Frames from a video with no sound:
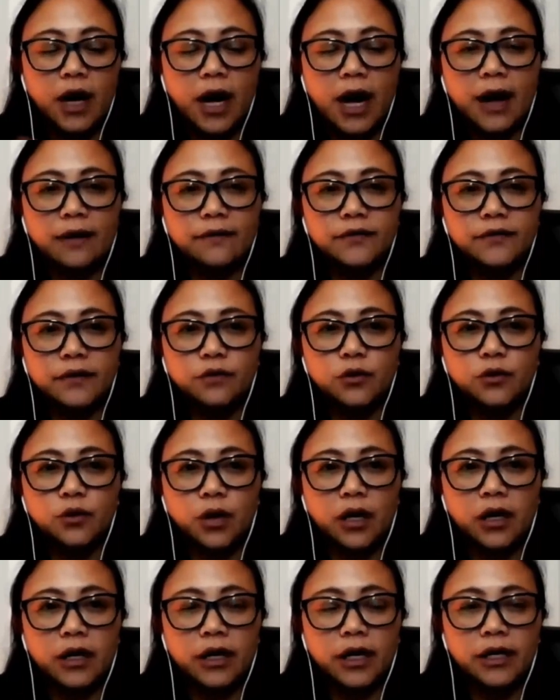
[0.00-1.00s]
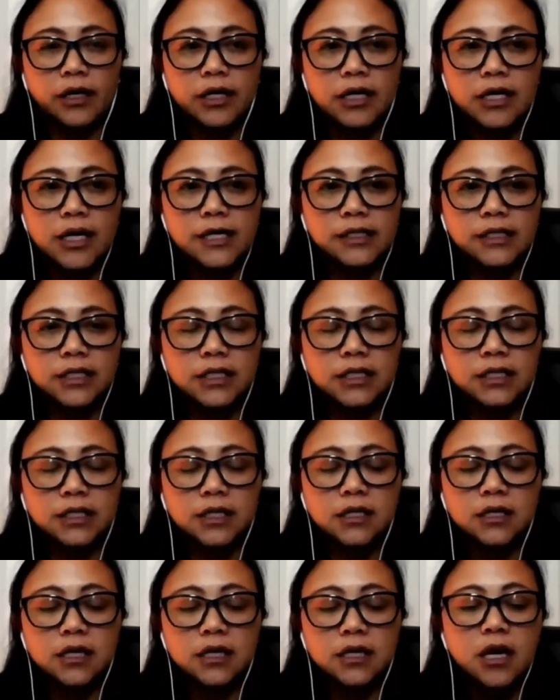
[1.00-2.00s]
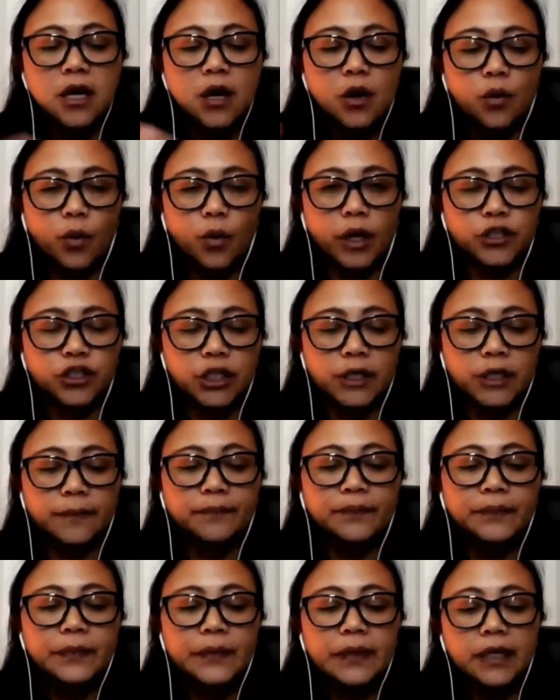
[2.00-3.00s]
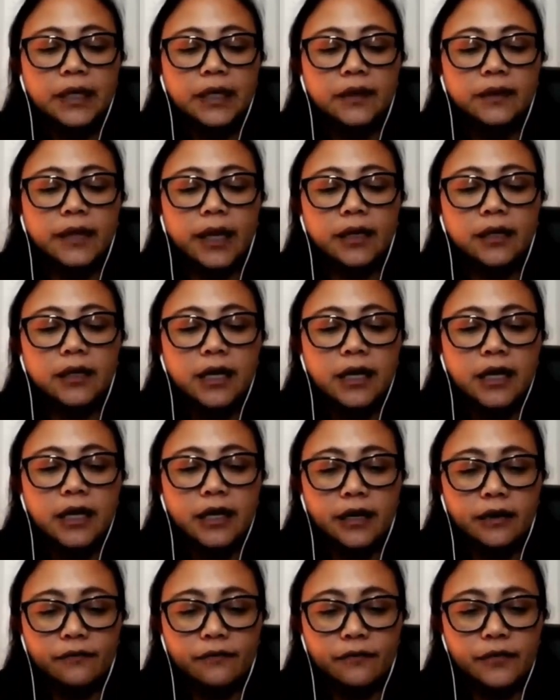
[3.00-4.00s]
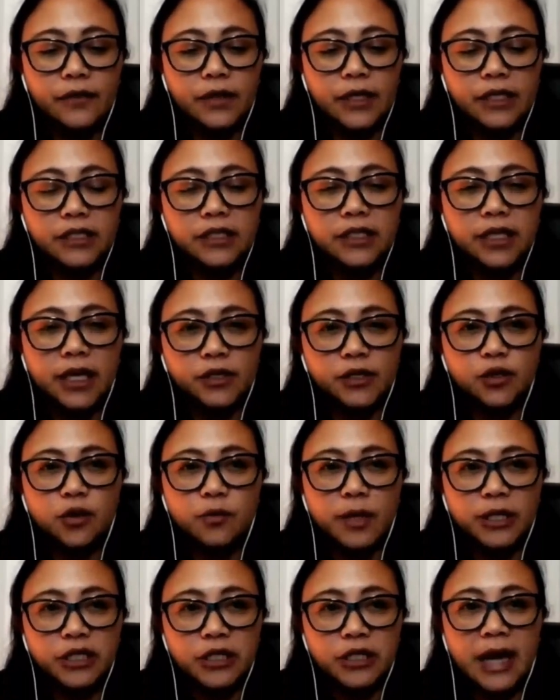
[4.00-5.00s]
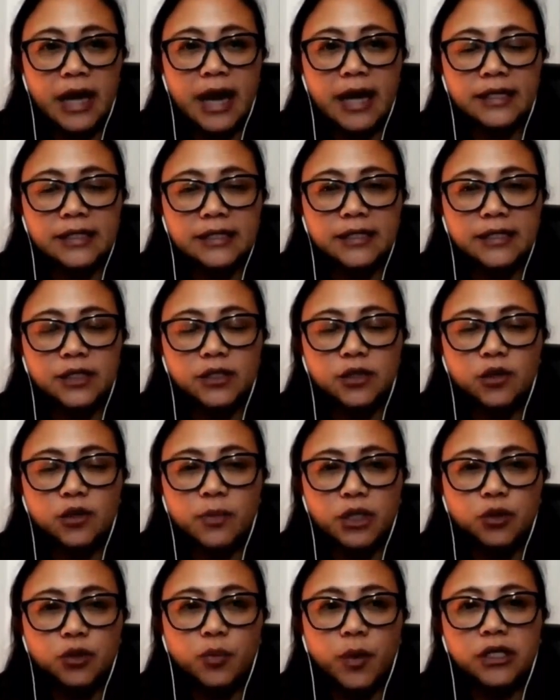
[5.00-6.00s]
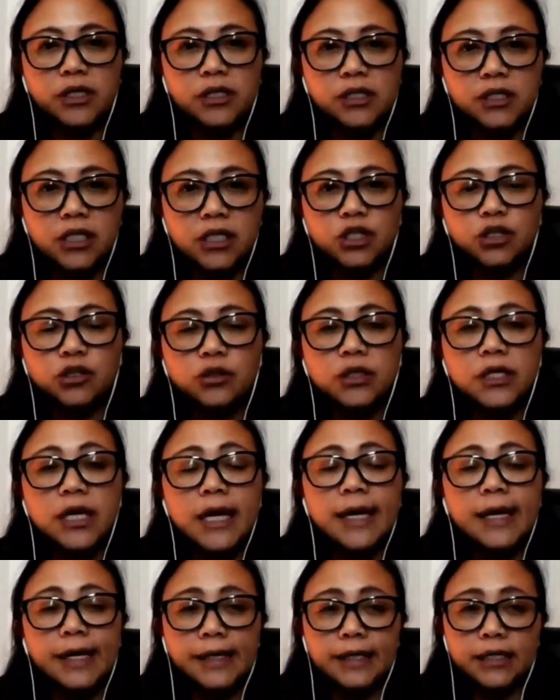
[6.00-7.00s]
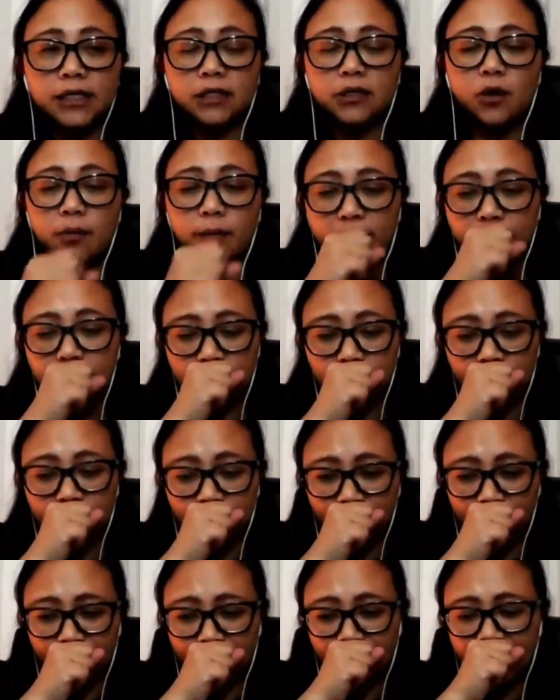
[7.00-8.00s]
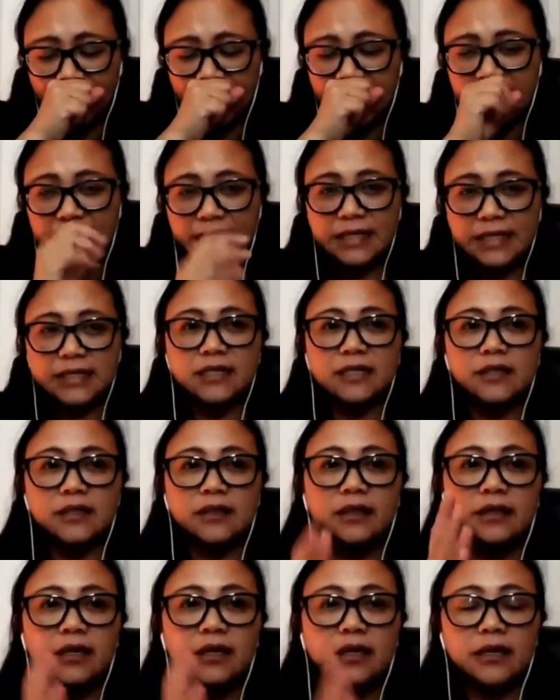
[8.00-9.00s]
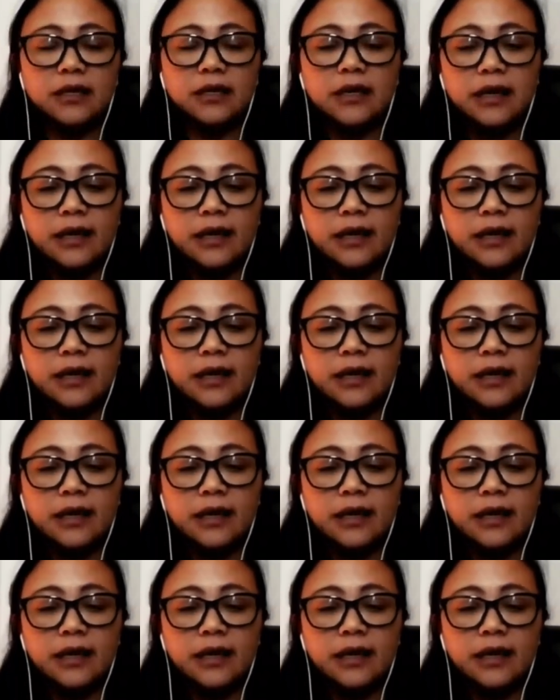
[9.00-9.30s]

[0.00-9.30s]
have if you are an EEA citizen watching. Then if it's not so much that, it's not so much when it's issued, it's so much it is the